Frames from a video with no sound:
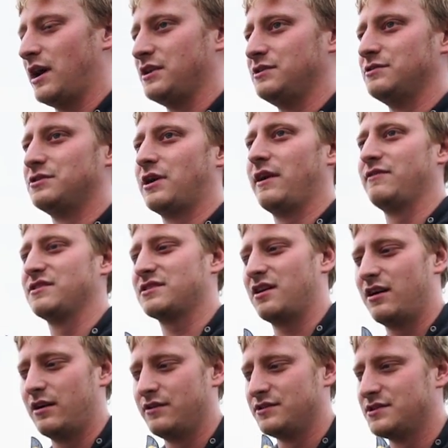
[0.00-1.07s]
I do drive this
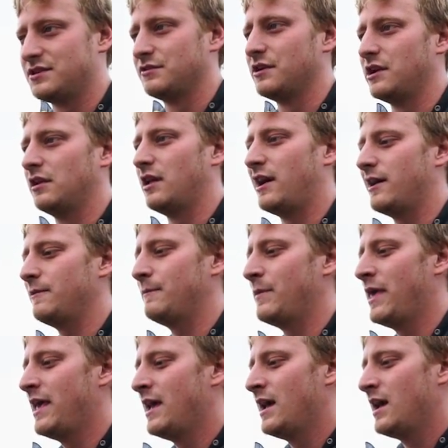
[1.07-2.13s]
car on the street a lot,
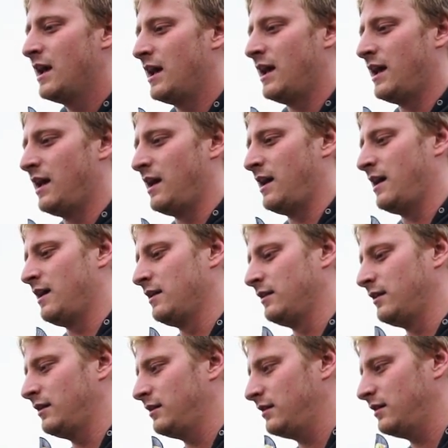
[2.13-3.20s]

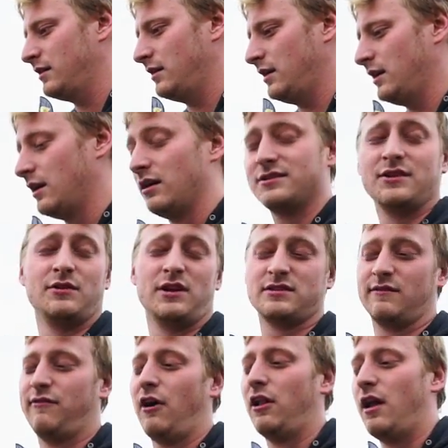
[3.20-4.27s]
and it also
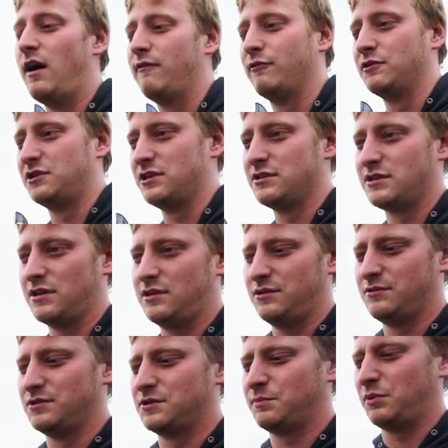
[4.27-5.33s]
doesn't fall off, which is a
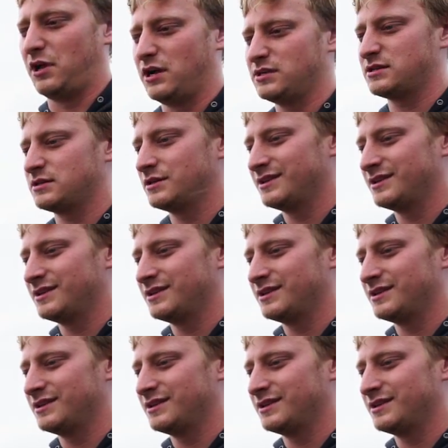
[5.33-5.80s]
huge plus.